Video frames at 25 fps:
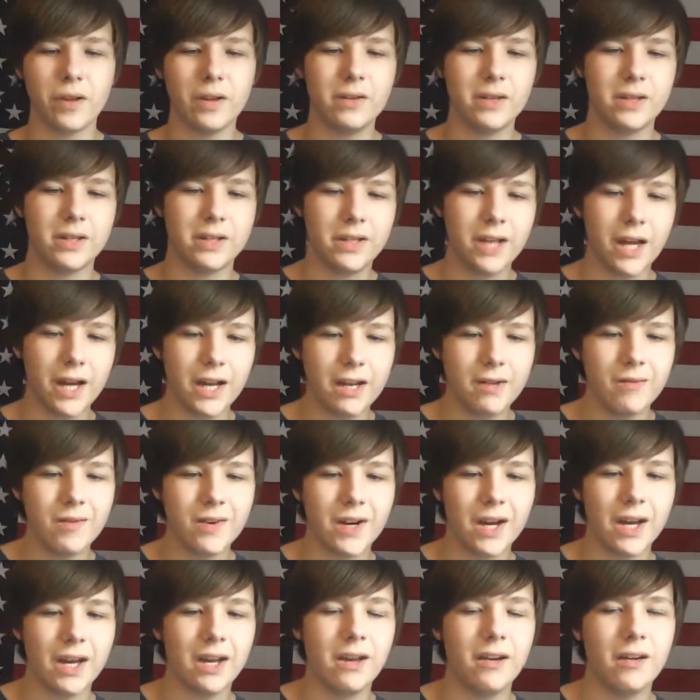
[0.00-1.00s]
deciding
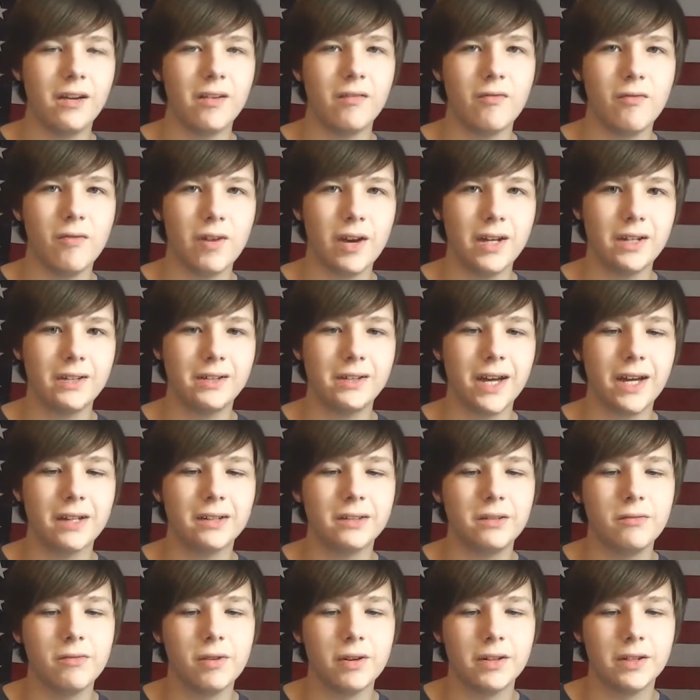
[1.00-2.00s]

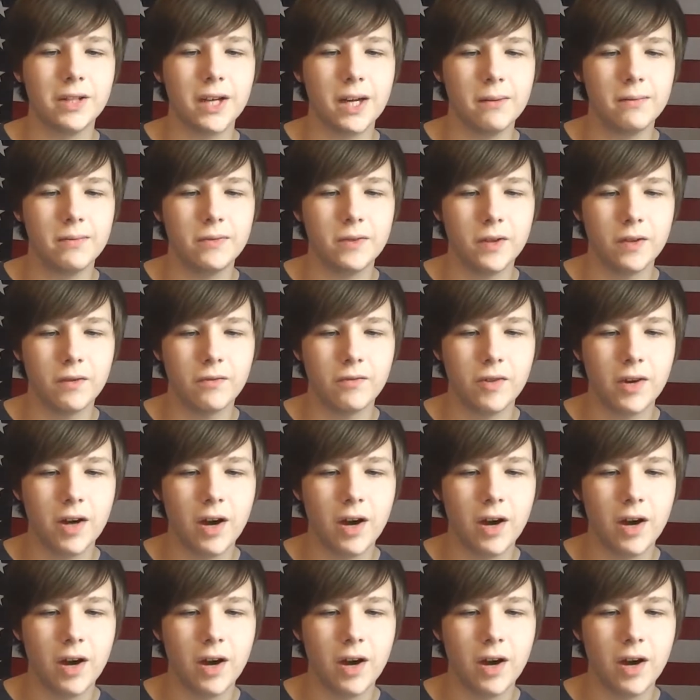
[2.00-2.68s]
exactly what types of